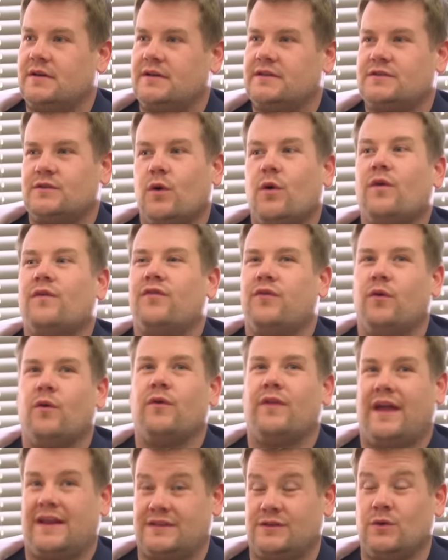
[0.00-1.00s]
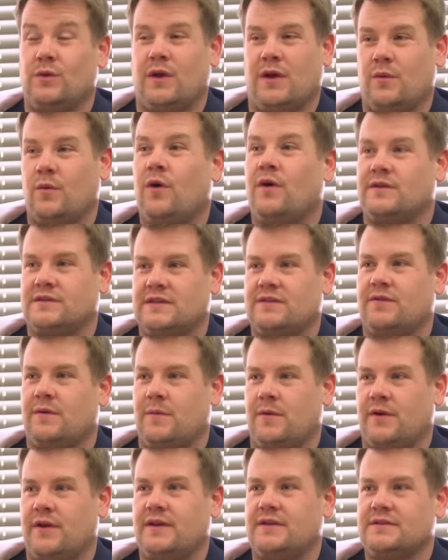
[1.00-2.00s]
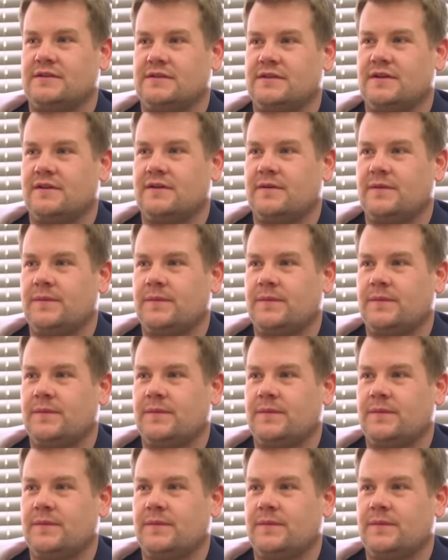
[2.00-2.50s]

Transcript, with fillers: I sort of thought that's all it was, if I'm honest.